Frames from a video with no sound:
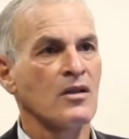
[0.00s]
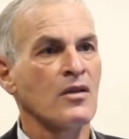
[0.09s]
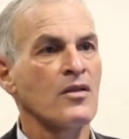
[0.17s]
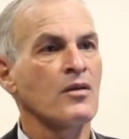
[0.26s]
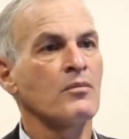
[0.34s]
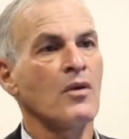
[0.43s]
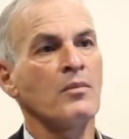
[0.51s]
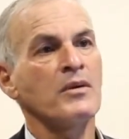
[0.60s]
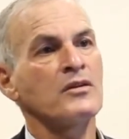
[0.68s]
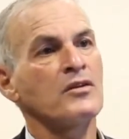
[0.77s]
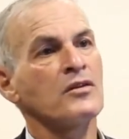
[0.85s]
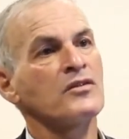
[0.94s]
The
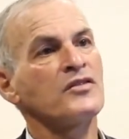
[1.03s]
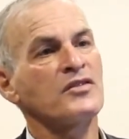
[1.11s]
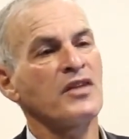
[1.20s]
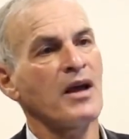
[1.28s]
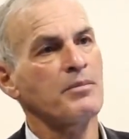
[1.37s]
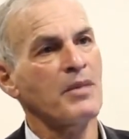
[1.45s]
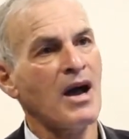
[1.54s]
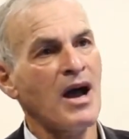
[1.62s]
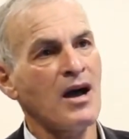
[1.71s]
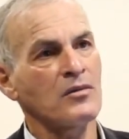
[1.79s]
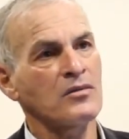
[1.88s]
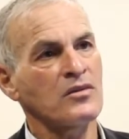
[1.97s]
moment you step
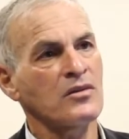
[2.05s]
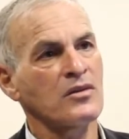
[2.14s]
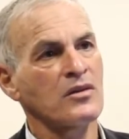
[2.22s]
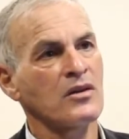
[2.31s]
out,